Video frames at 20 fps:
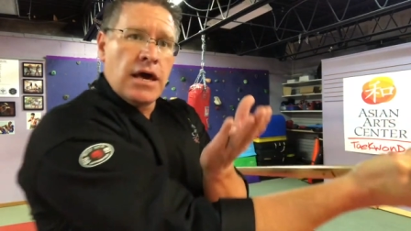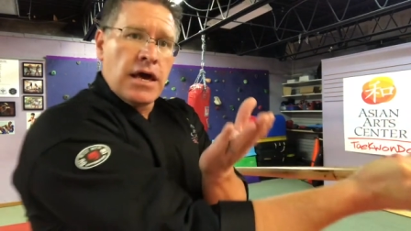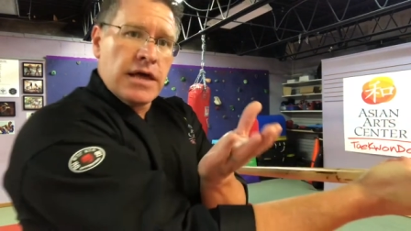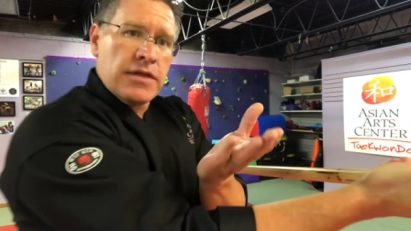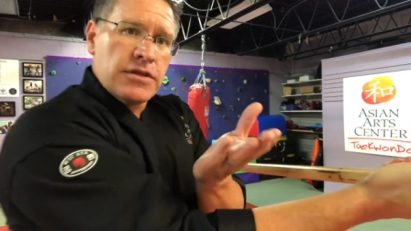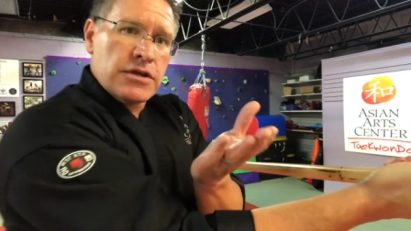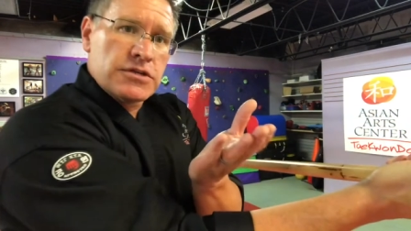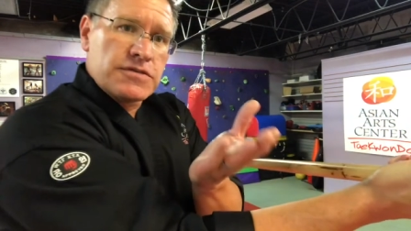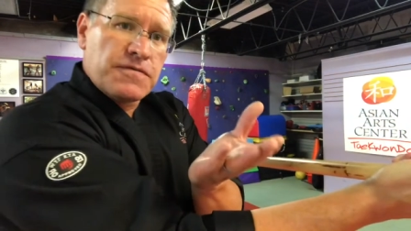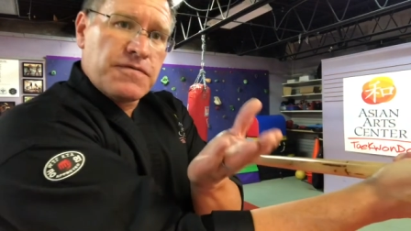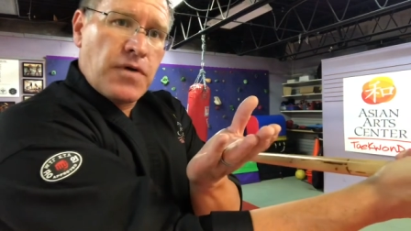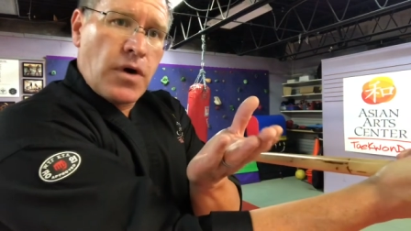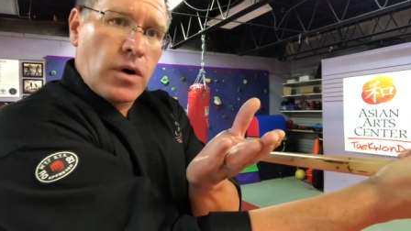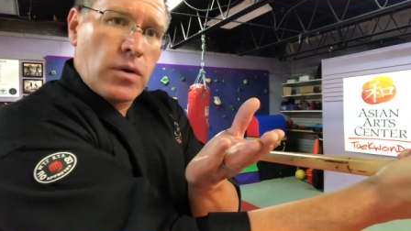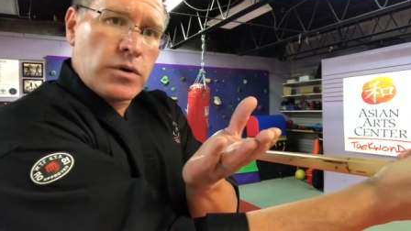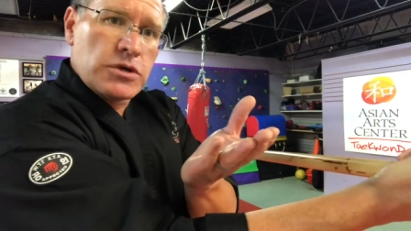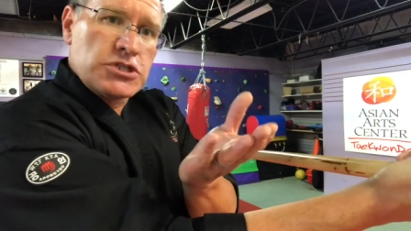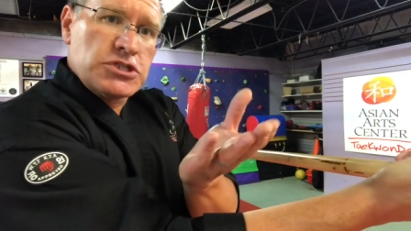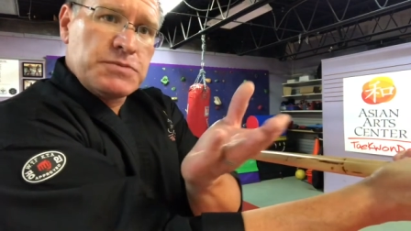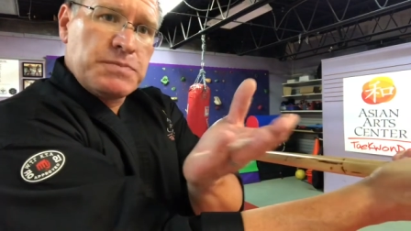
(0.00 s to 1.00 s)
In this
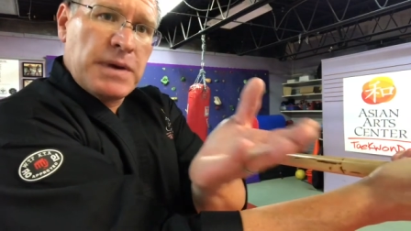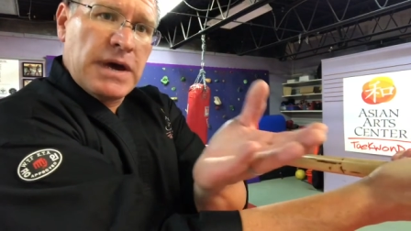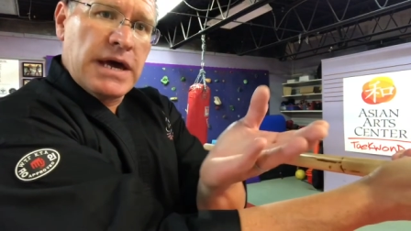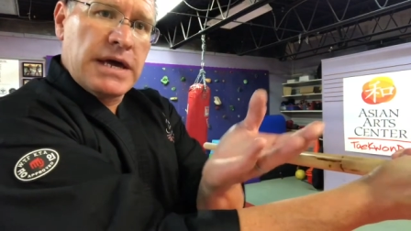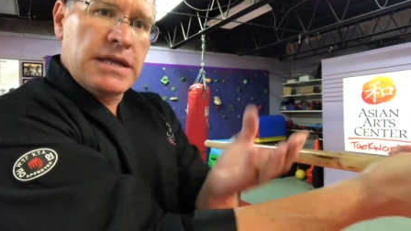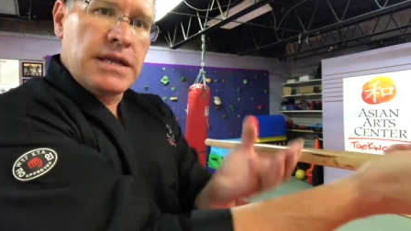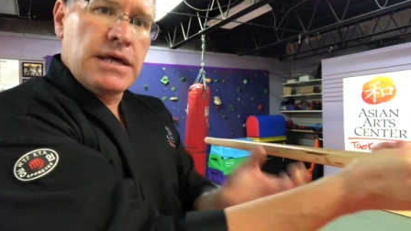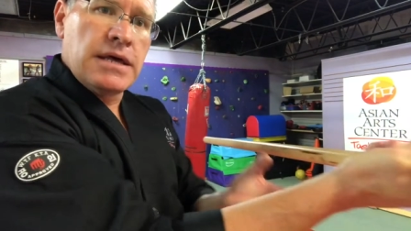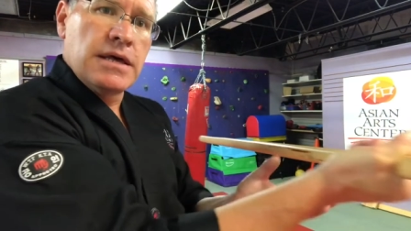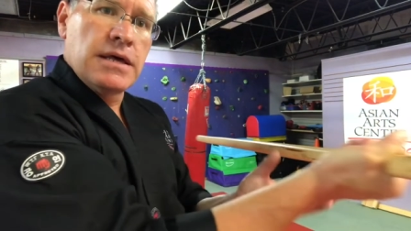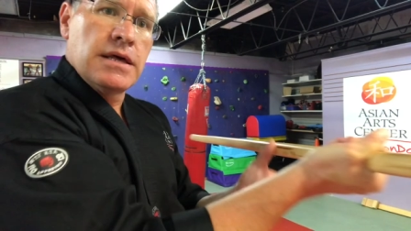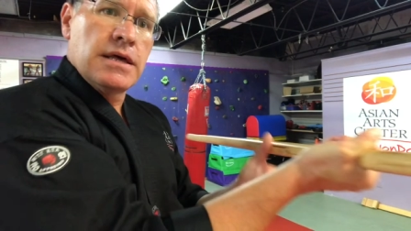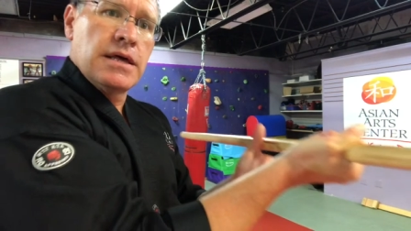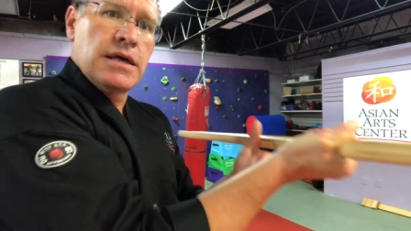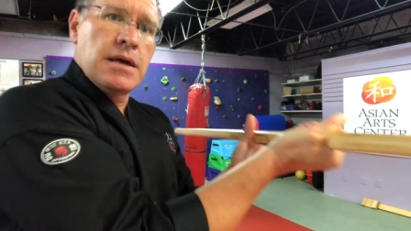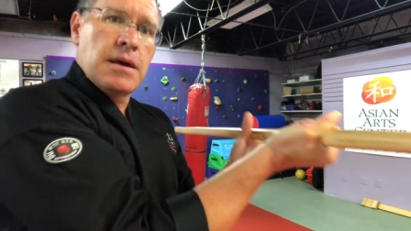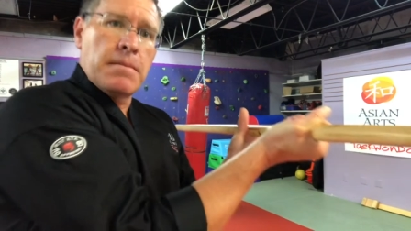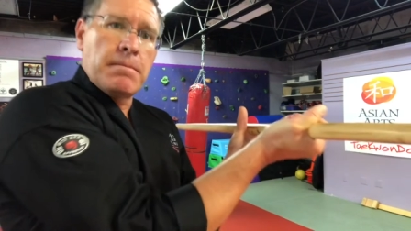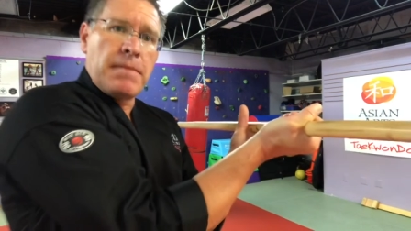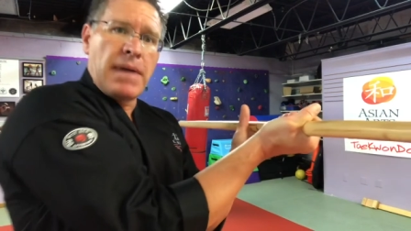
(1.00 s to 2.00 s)
forward spin,
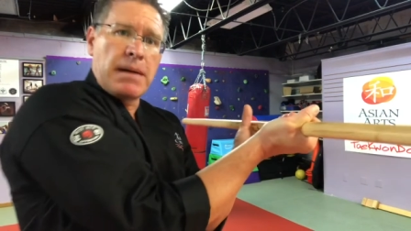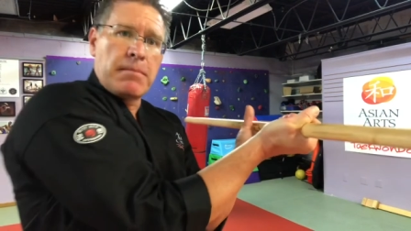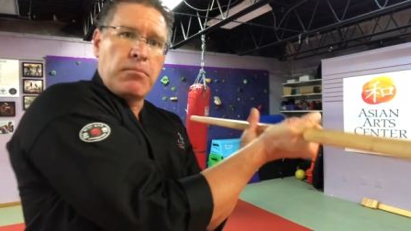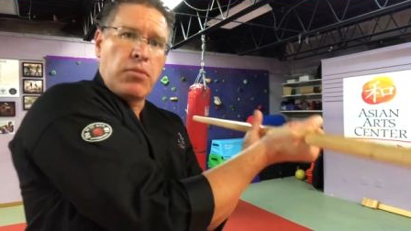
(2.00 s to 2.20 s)
my